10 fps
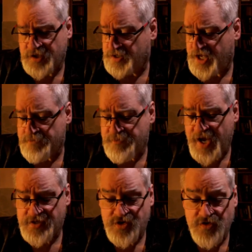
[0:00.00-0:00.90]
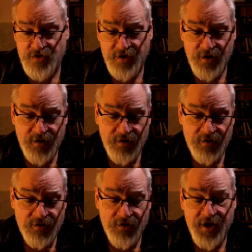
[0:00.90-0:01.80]
empaths usually
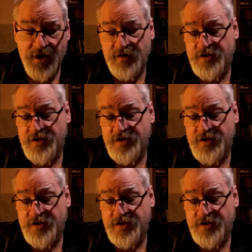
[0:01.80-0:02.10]
look at it on the